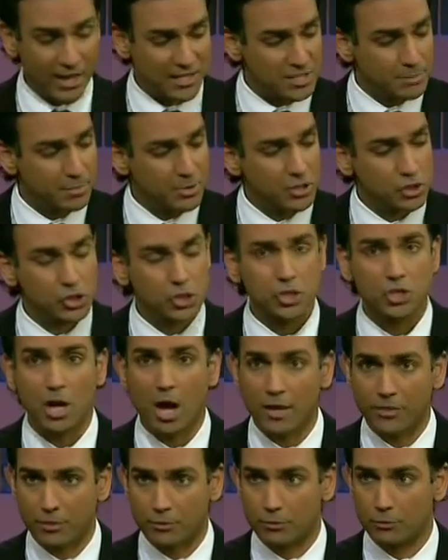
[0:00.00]
that's been
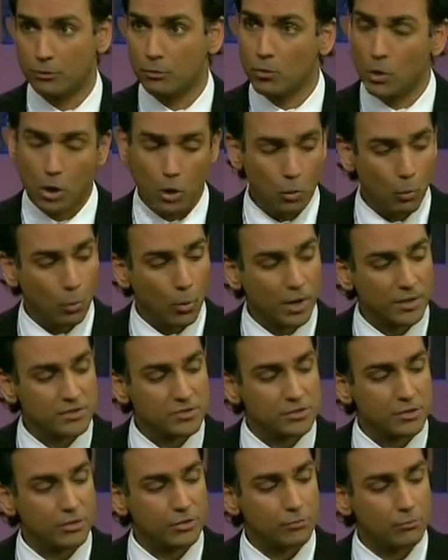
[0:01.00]
shot through
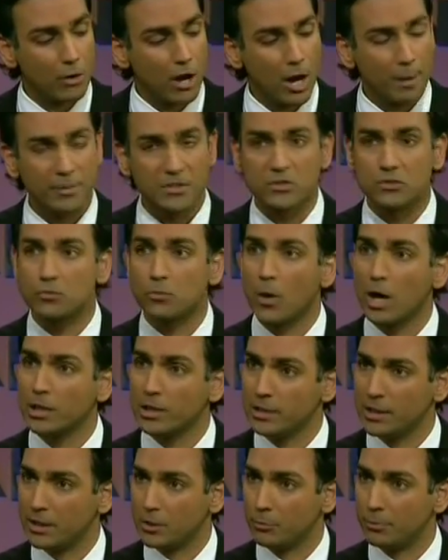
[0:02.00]
wants to throb and
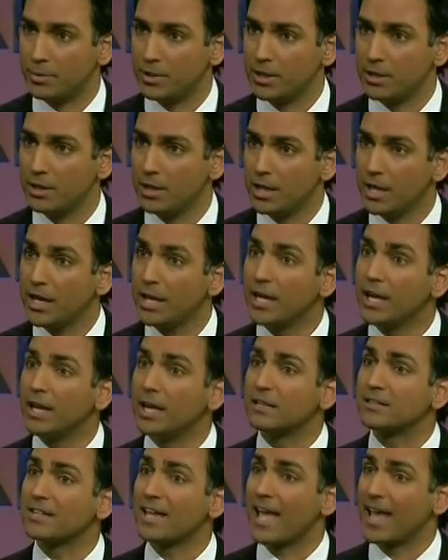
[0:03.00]
swell a little bit,
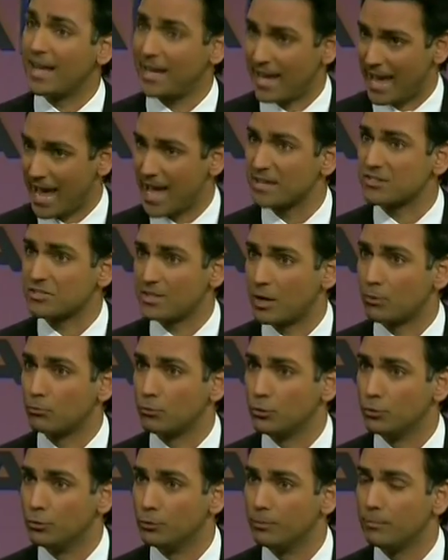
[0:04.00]
it's, it has that
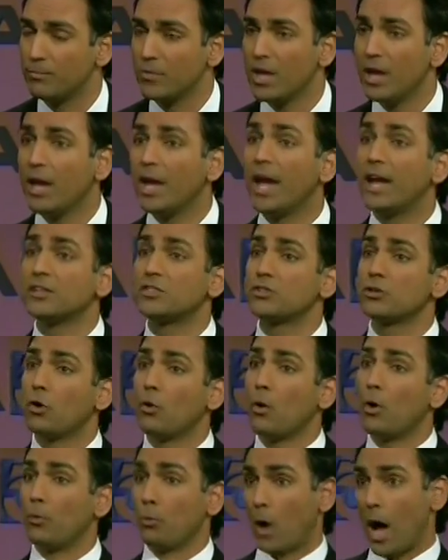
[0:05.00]
room. Yeah. And
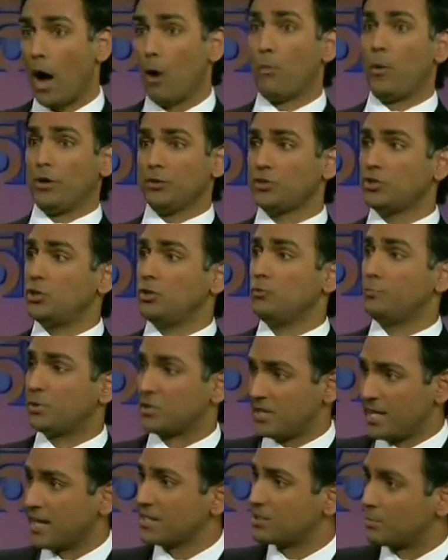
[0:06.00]
so uh, how else do you
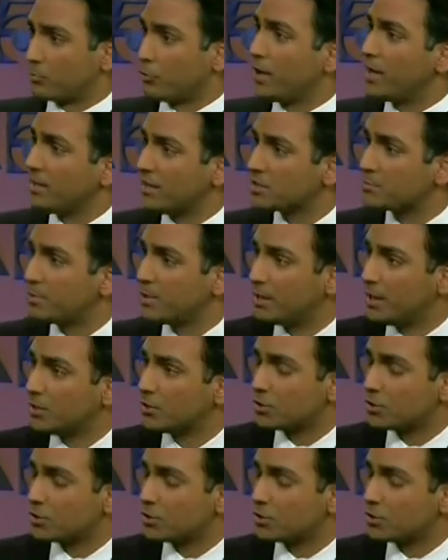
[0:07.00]
protect a brain that's been